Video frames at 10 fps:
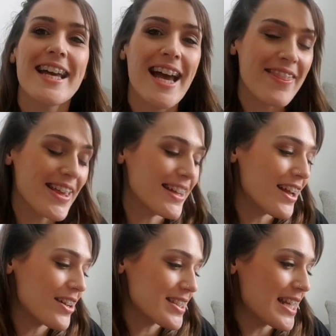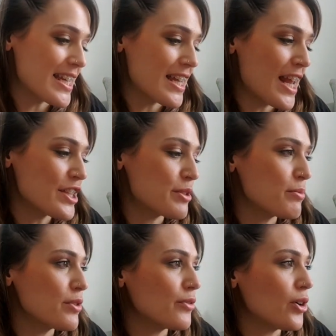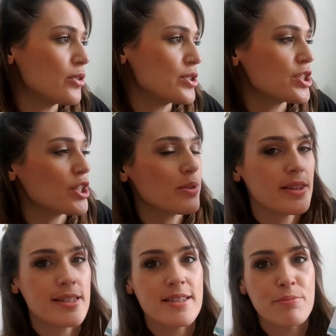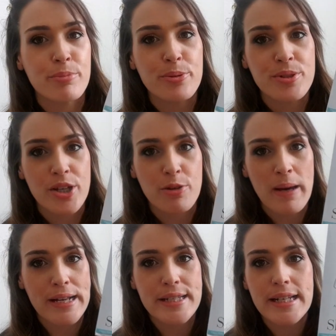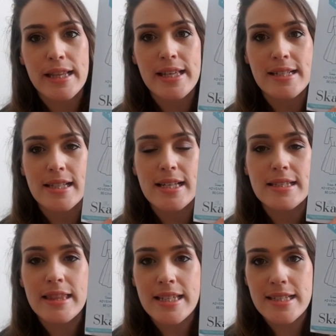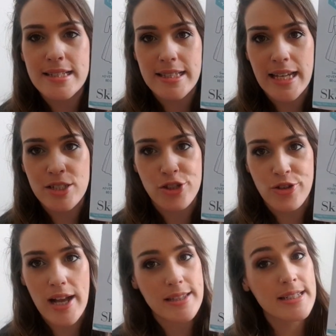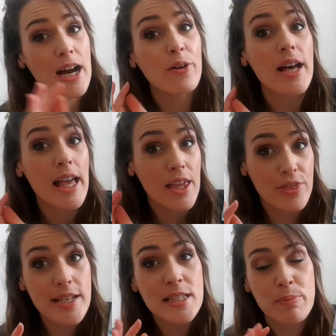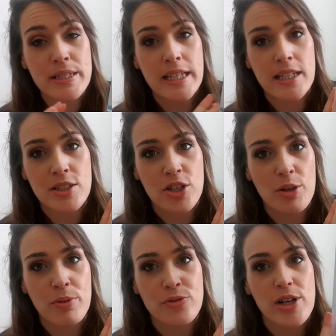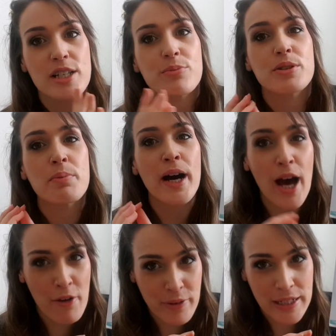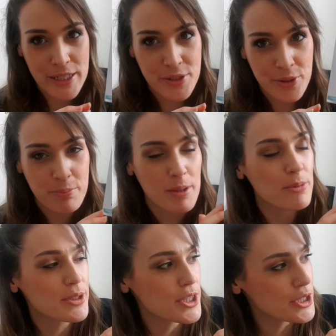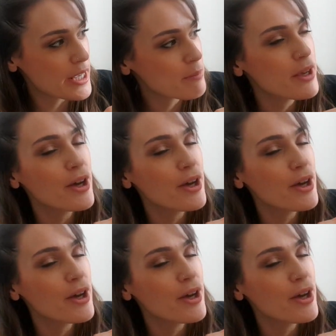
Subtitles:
And then lastly, let's move on to this simple sew pattern. This is the skater dress. Now, this particular type of dress would perfectly suit my body shape.